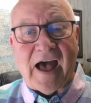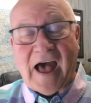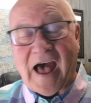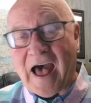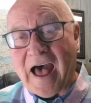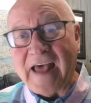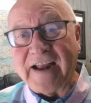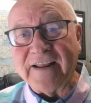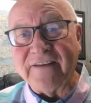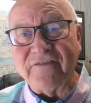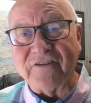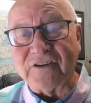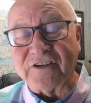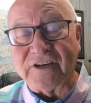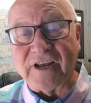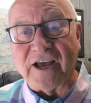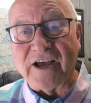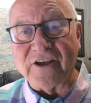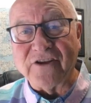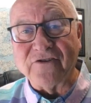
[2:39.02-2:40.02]
I'd even
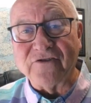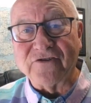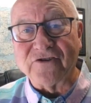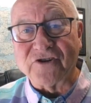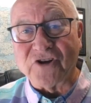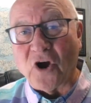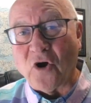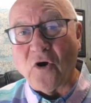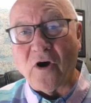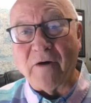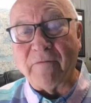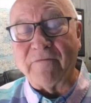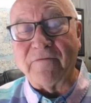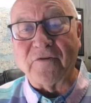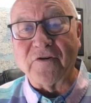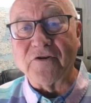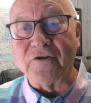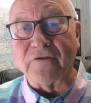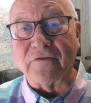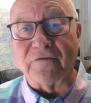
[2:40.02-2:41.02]
tell you show
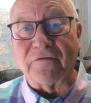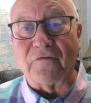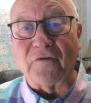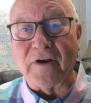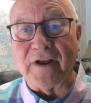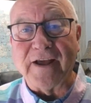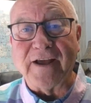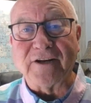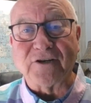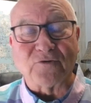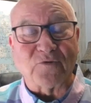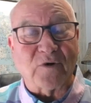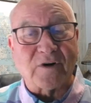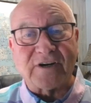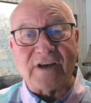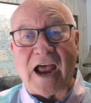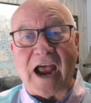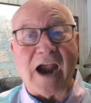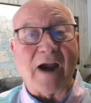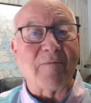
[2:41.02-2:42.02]
up for your friends'
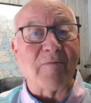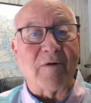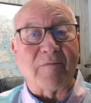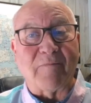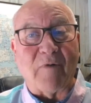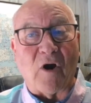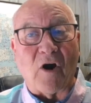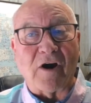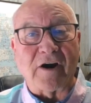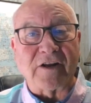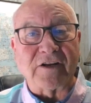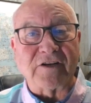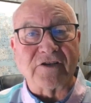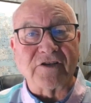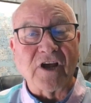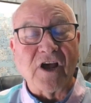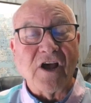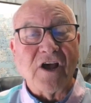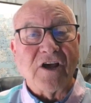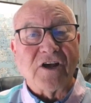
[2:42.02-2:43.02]
retirement parties,